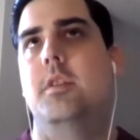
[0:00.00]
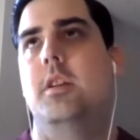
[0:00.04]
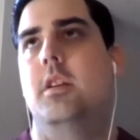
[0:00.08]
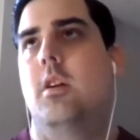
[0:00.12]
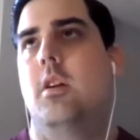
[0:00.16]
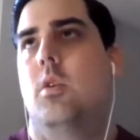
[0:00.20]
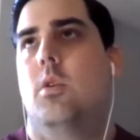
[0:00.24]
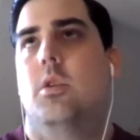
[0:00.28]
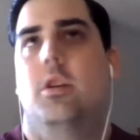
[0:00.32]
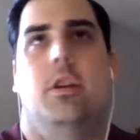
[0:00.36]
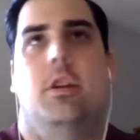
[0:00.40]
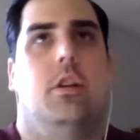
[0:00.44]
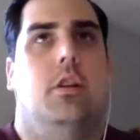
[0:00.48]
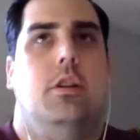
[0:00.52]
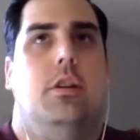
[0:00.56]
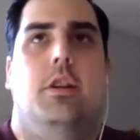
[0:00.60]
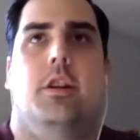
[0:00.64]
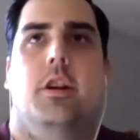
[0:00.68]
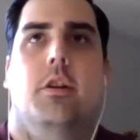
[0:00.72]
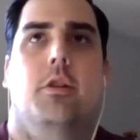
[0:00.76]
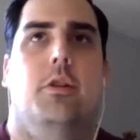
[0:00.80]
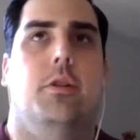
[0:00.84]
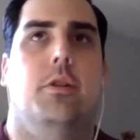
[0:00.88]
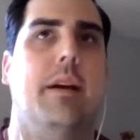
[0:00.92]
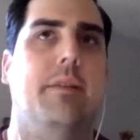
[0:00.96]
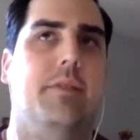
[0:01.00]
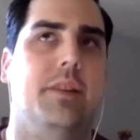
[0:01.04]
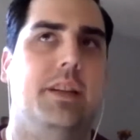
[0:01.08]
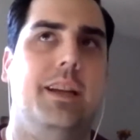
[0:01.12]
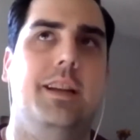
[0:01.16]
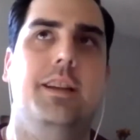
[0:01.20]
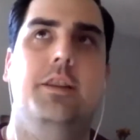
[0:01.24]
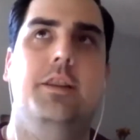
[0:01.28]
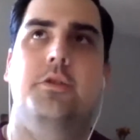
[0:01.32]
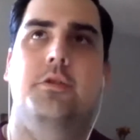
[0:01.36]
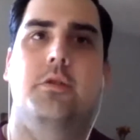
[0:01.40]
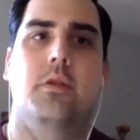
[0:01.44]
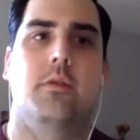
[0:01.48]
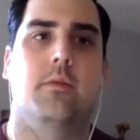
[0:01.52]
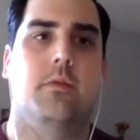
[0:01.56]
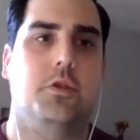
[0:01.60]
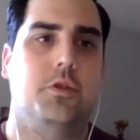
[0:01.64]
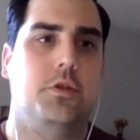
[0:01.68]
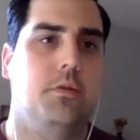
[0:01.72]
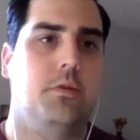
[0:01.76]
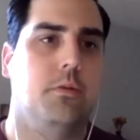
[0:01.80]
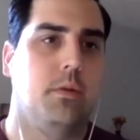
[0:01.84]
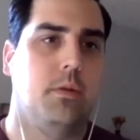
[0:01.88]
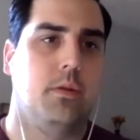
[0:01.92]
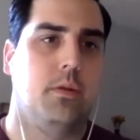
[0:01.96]
Or you have a key
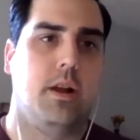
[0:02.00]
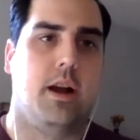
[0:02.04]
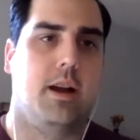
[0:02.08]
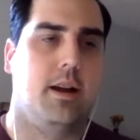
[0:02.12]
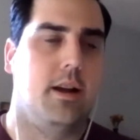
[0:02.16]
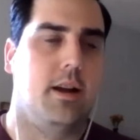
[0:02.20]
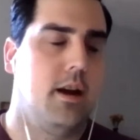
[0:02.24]
service you rely